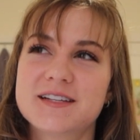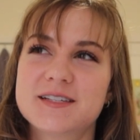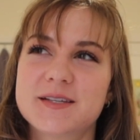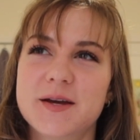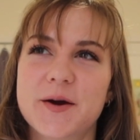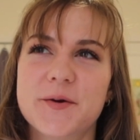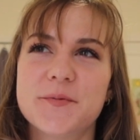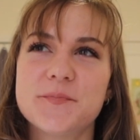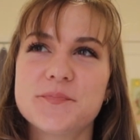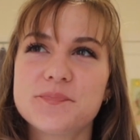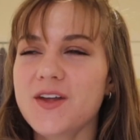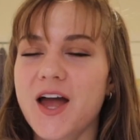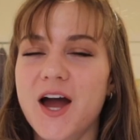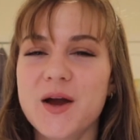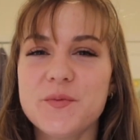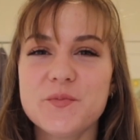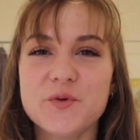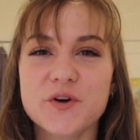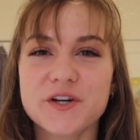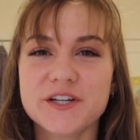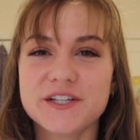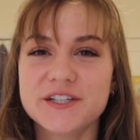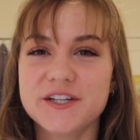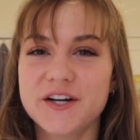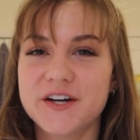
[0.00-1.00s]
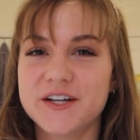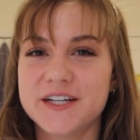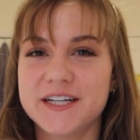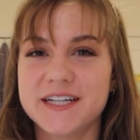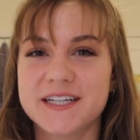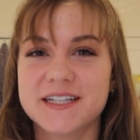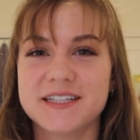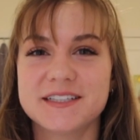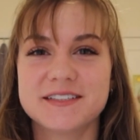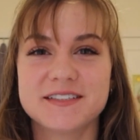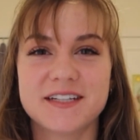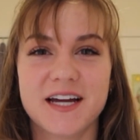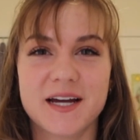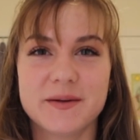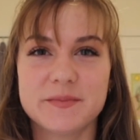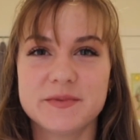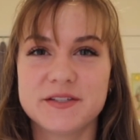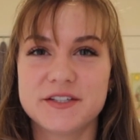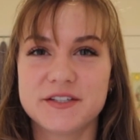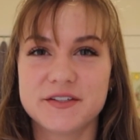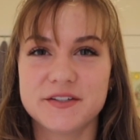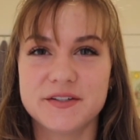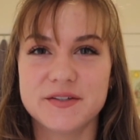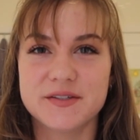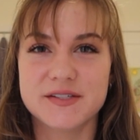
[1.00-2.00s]
So I'm working on it. I'm
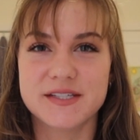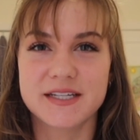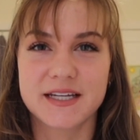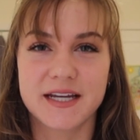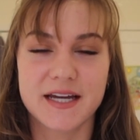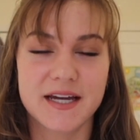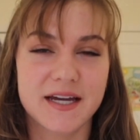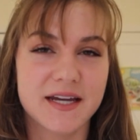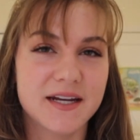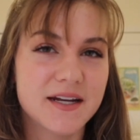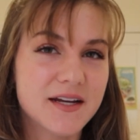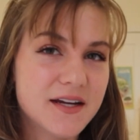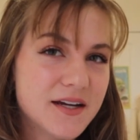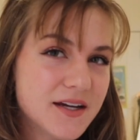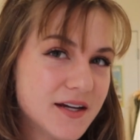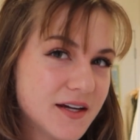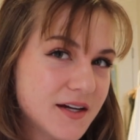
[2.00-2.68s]
still using it.